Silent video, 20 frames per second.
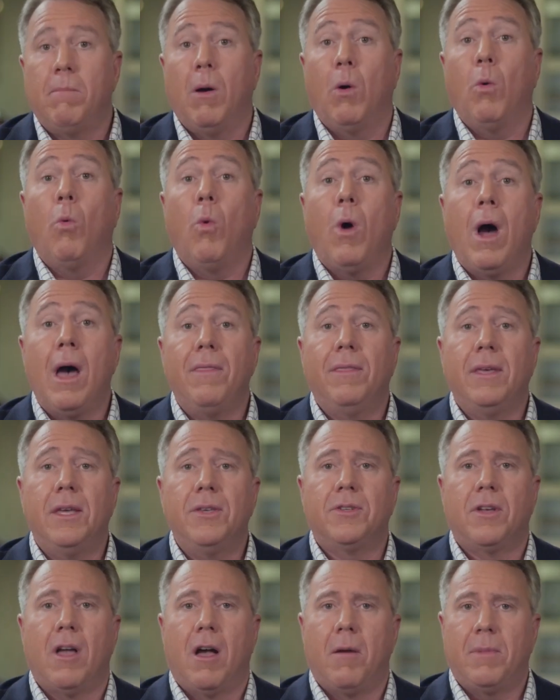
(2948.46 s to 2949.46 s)
But what
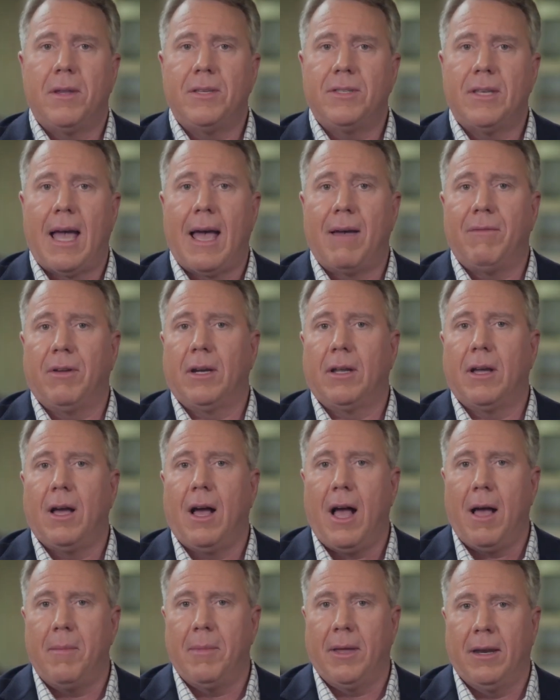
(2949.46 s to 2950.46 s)
these companies have in
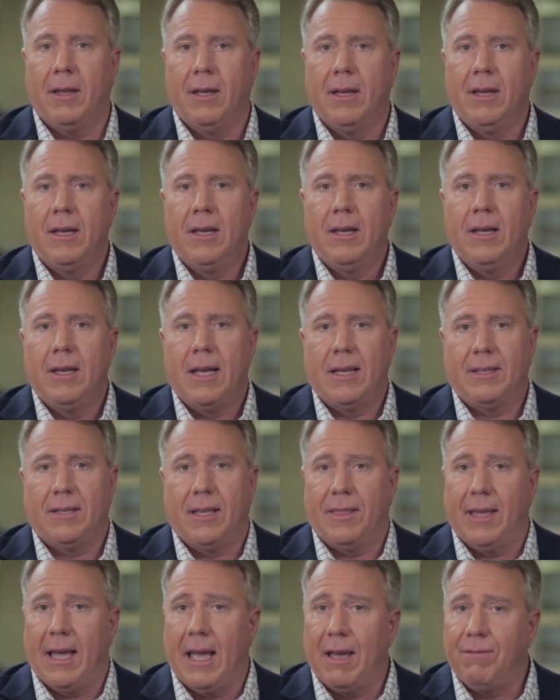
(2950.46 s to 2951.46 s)
common is
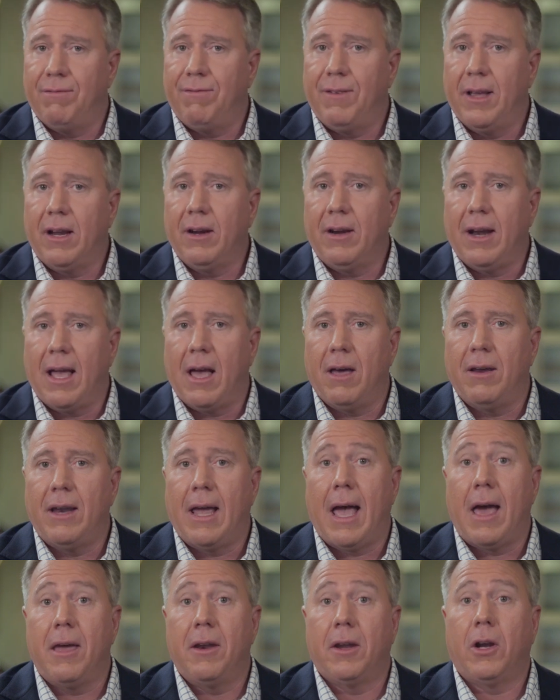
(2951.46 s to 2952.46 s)
that they have figured out
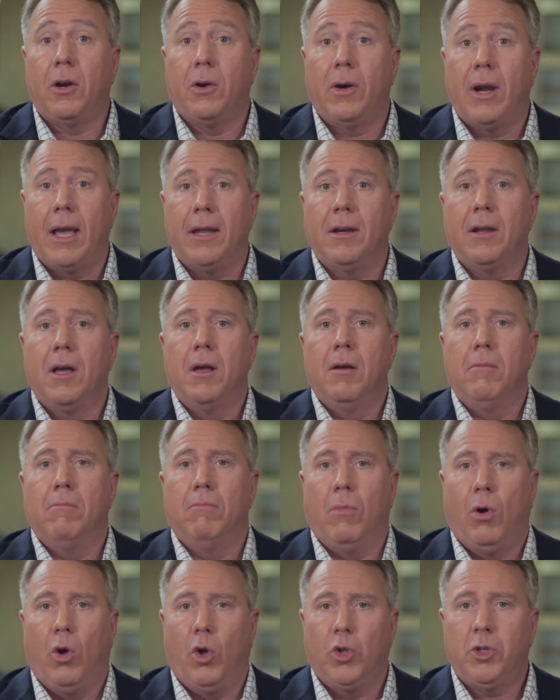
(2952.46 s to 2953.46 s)
how to create
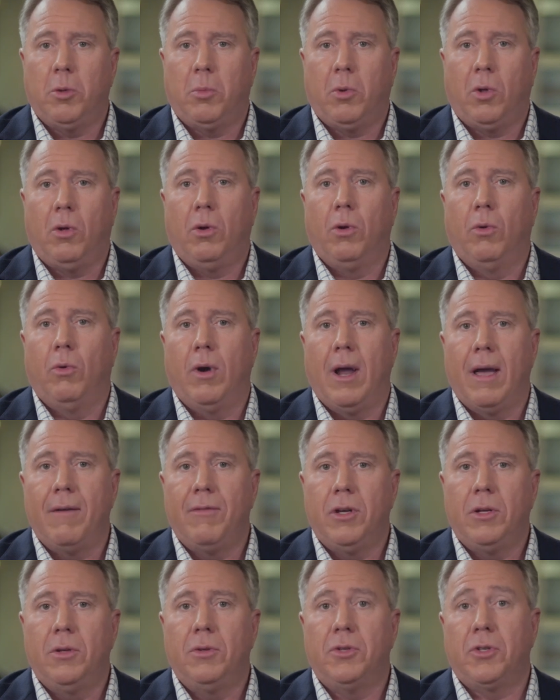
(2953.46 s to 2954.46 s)
multiple
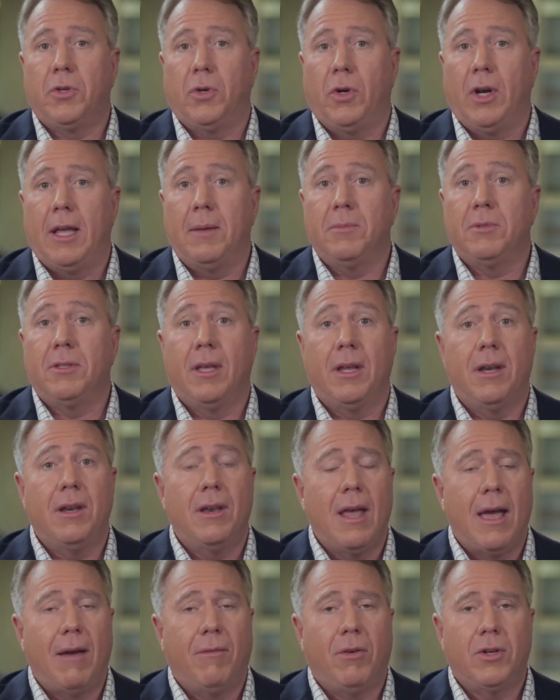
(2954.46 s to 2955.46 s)
revenue streams that
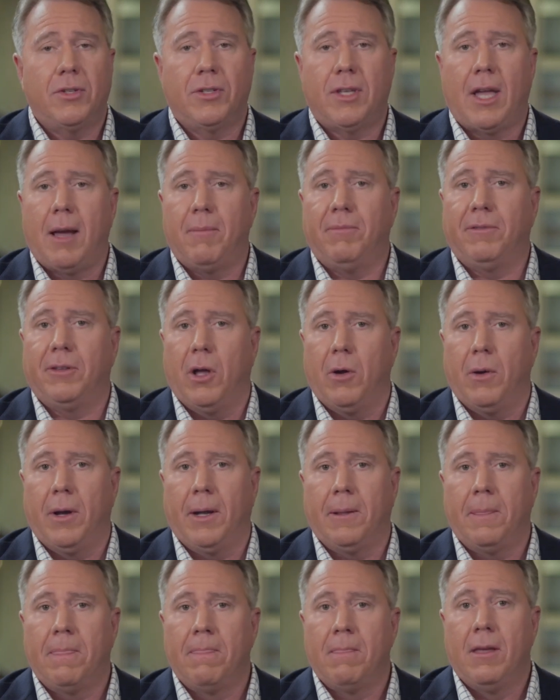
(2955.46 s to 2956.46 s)
never stop
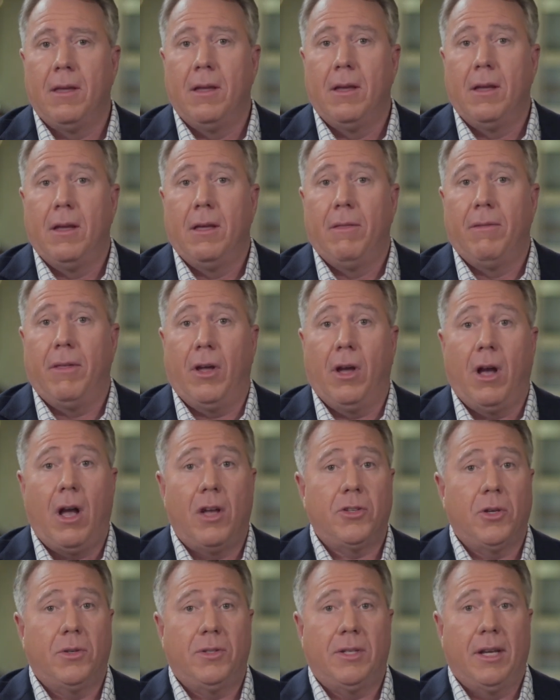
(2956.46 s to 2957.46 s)
flowing. They
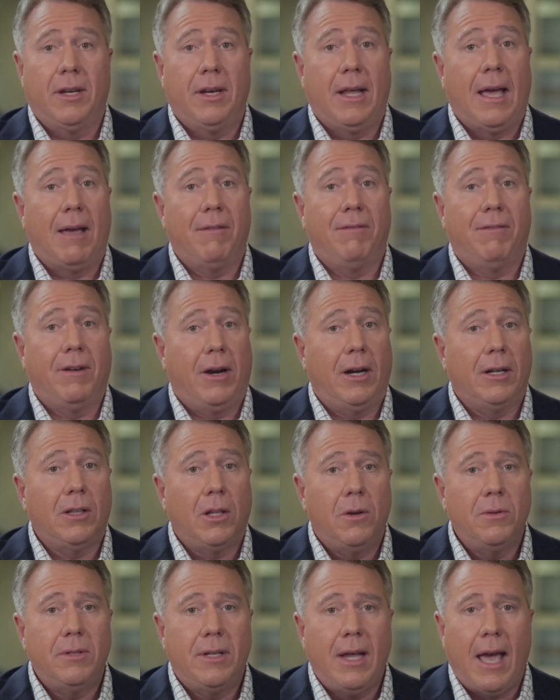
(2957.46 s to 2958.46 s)
also tend to have very
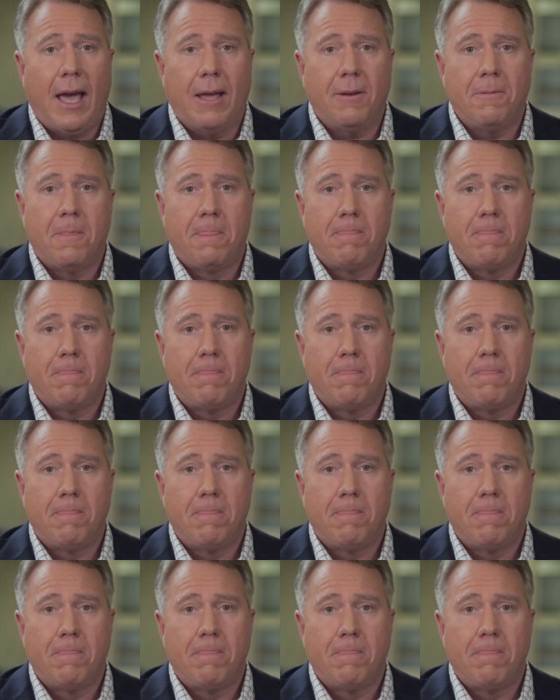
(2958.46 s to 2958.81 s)
low debt,